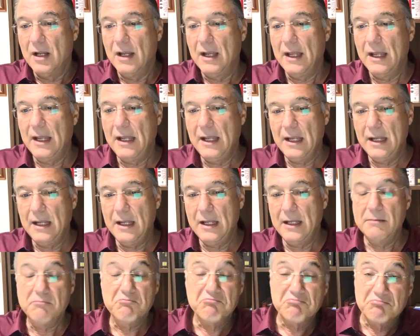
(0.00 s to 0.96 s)

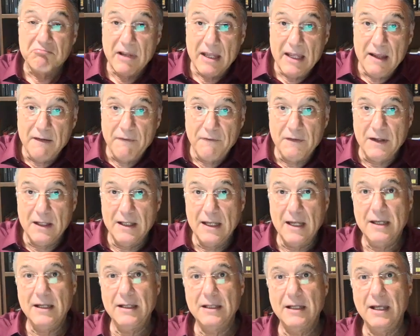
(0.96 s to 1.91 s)
and if in
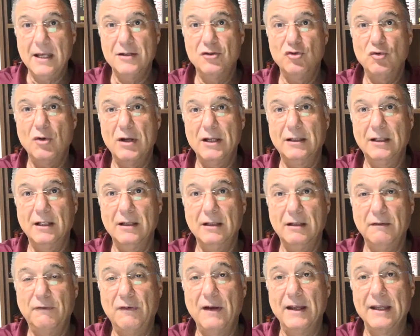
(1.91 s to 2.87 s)
any case you
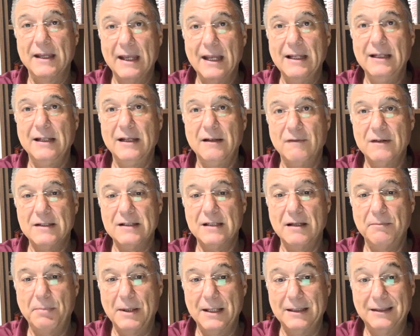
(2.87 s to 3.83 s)
identify any reversal
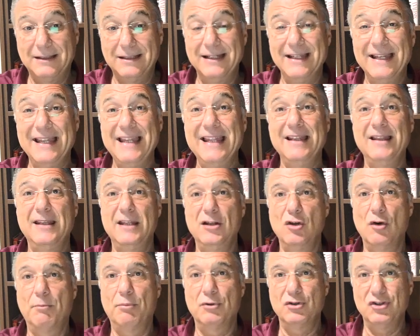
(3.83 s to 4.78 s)
pattern in the
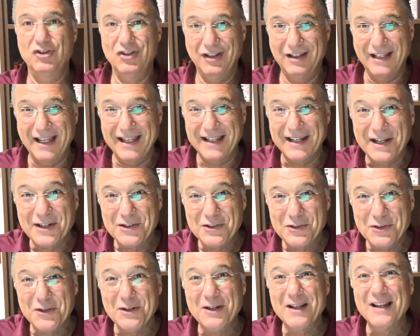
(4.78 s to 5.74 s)
opposite
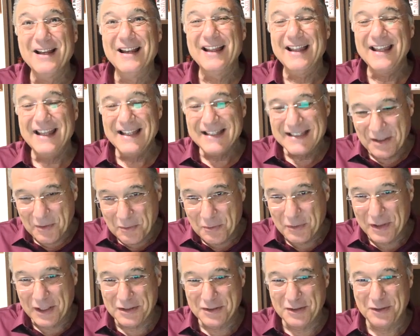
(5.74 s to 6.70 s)
direction, it's a good
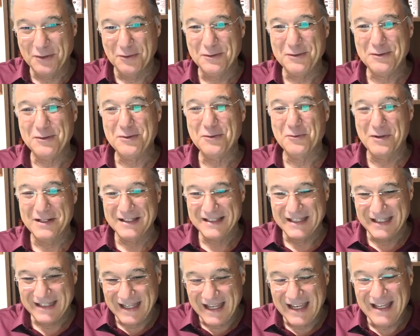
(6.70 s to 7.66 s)
excuse, once
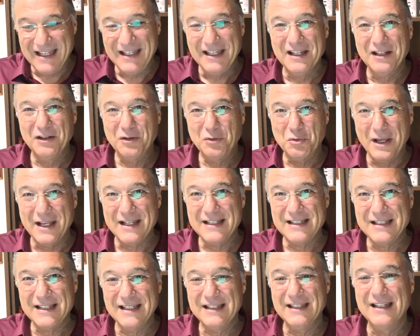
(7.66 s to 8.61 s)
again, to
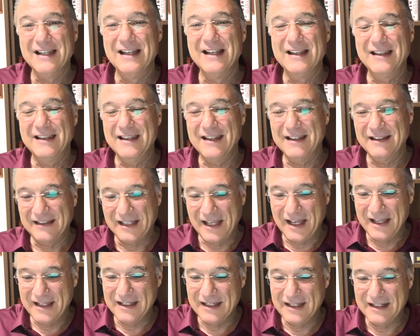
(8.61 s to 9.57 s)
exit the
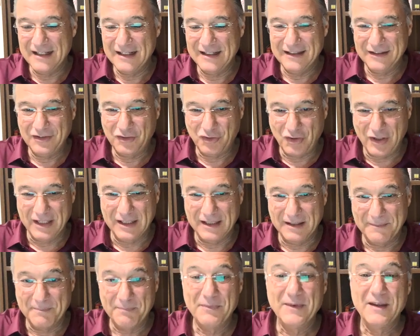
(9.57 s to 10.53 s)
entire trade.
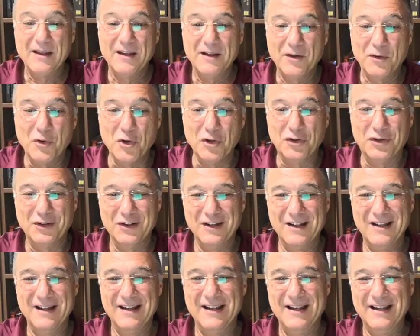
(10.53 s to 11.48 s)
Good.
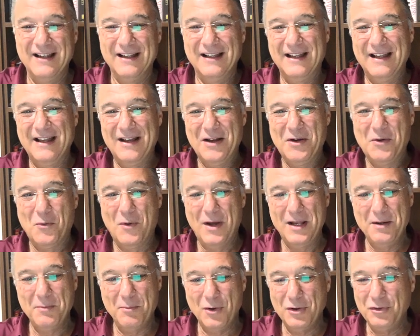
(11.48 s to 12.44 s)

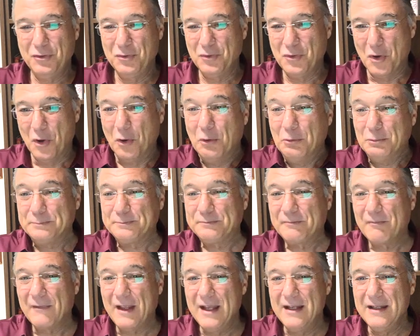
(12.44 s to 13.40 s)
One more to go,
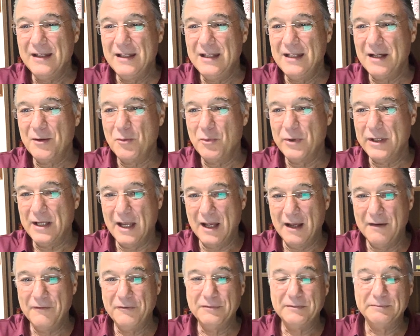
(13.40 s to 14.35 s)
and here we
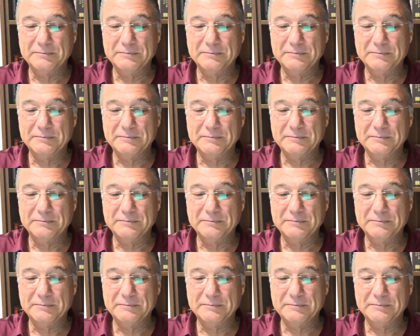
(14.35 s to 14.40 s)
have